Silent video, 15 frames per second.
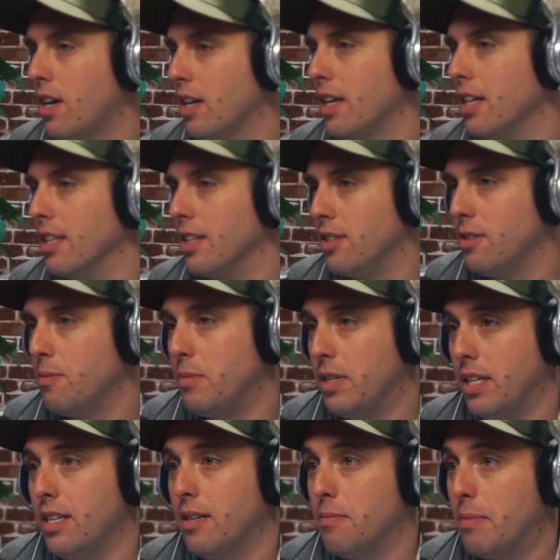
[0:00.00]
a little
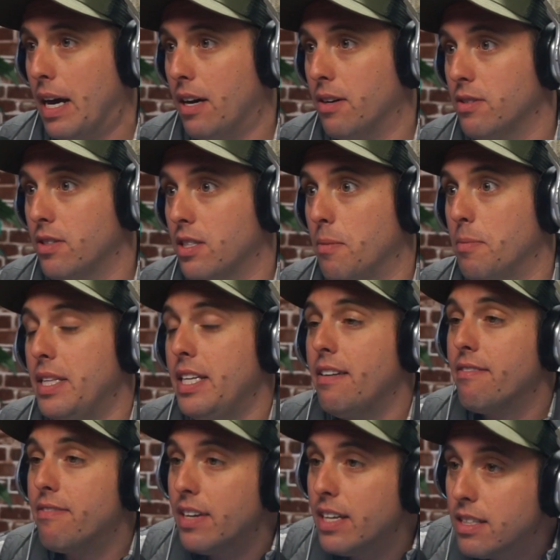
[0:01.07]
bit about some of the
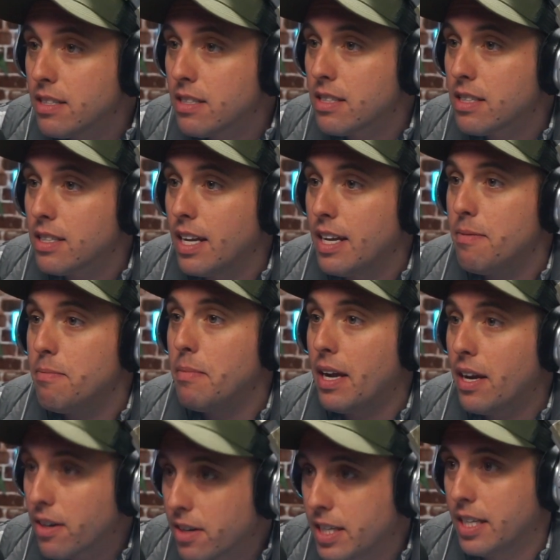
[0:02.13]
events in
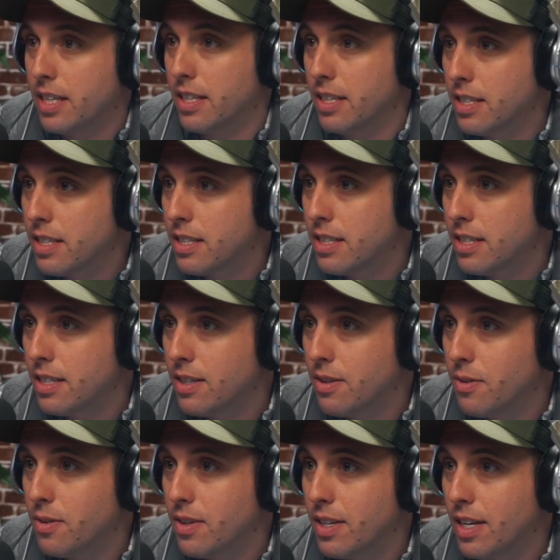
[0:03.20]
Marion
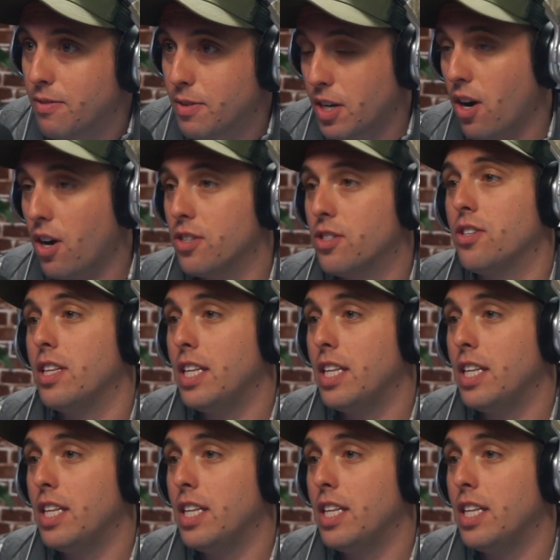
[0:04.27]
in regards to the